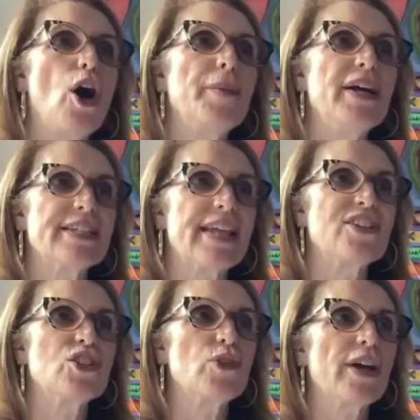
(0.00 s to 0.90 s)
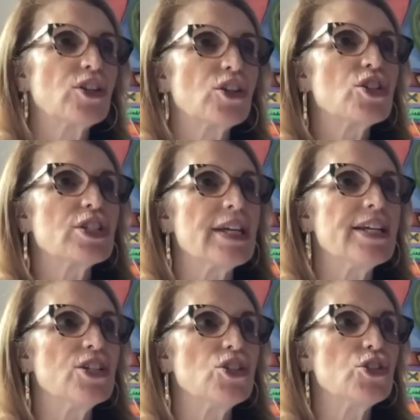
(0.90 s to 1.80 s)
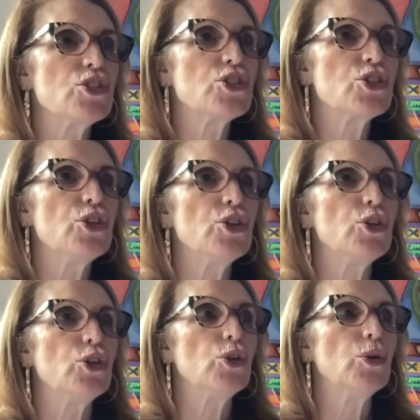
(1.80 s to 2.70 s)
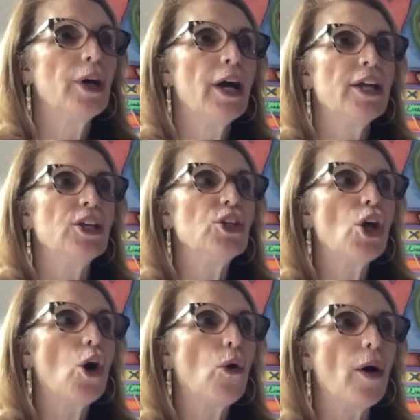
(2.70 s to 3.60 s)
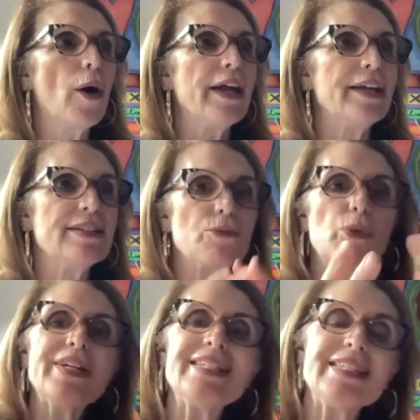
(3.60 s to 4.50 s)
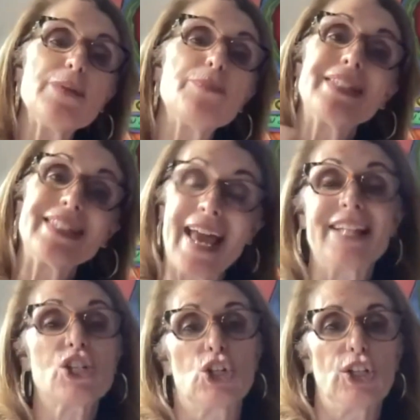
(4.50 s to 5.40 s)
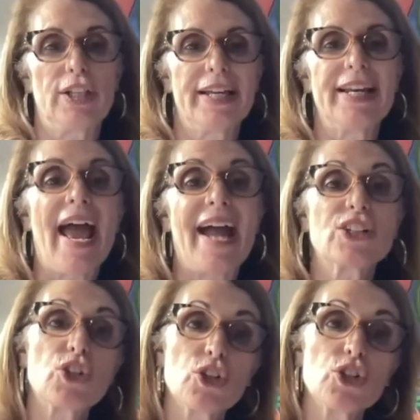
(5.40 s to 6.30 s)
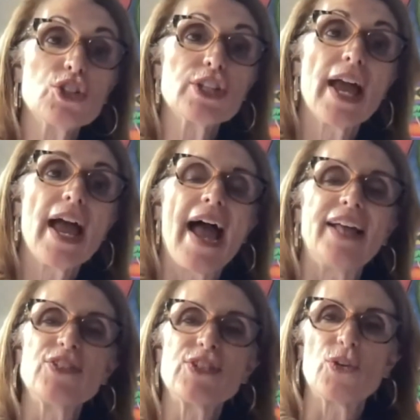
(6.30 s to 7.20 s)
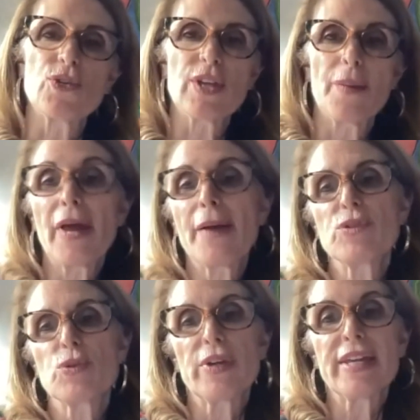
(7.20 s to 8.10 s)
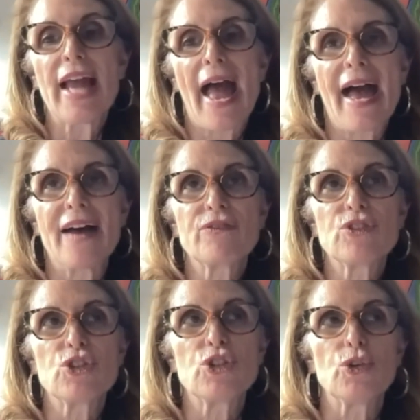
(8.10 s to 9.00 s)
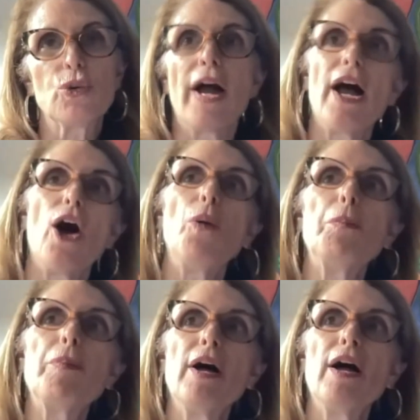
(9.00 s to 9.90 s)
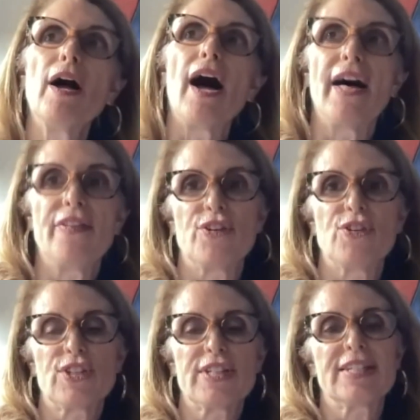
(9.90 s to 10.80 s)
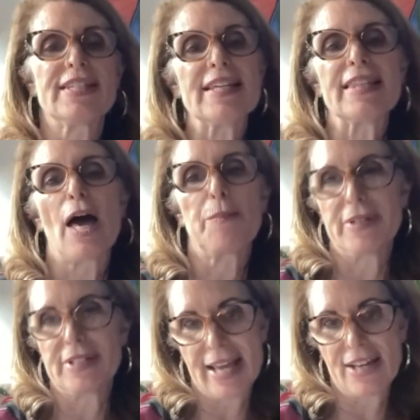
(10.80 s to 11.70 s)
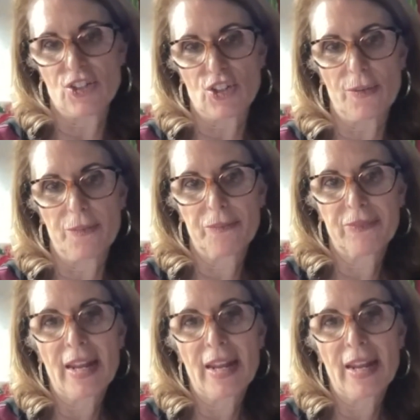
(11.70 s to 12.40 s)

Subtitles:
as casting directors is to, we see potential in actors. And so sometimes we have to help others to see that potential.